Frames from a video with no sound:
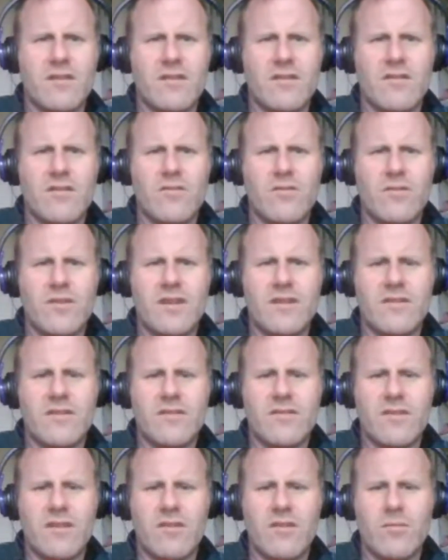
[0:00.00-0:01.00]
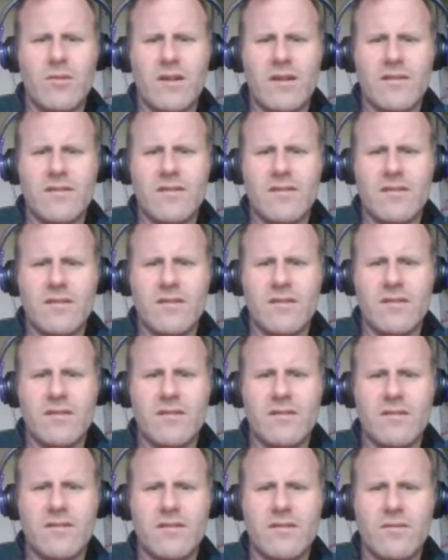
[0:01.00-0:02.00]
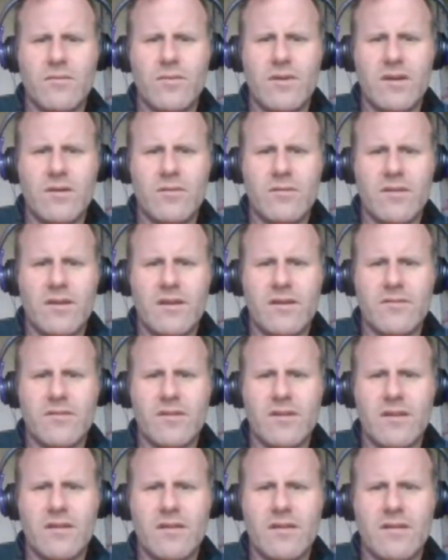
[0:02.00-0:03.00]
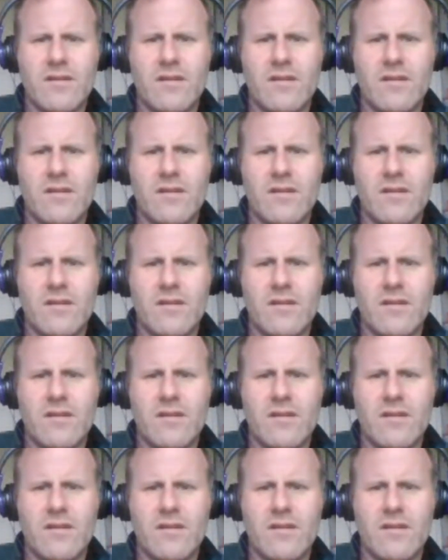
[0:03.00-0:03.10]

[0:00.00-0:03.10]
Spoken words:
The old age is terrible, lads, isn't it? Where was I after that?